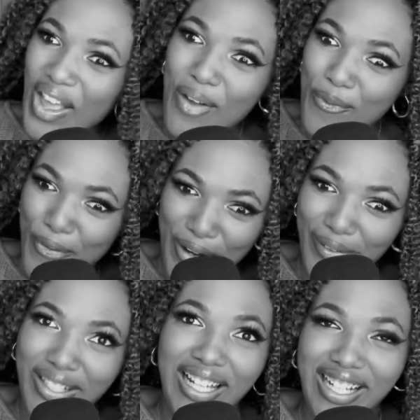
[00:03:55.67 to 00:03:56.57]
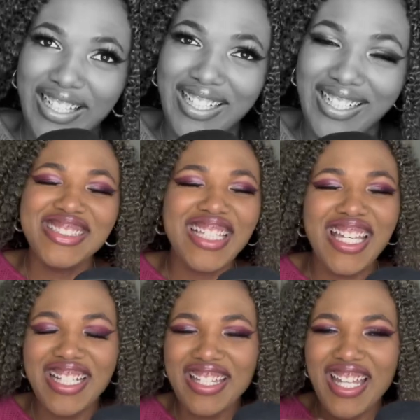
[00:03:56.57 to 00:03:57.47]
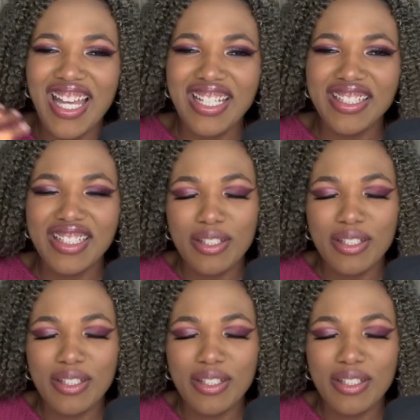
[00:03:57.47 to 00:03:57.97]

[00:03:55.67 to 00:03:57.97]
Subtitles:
very lightly, stating that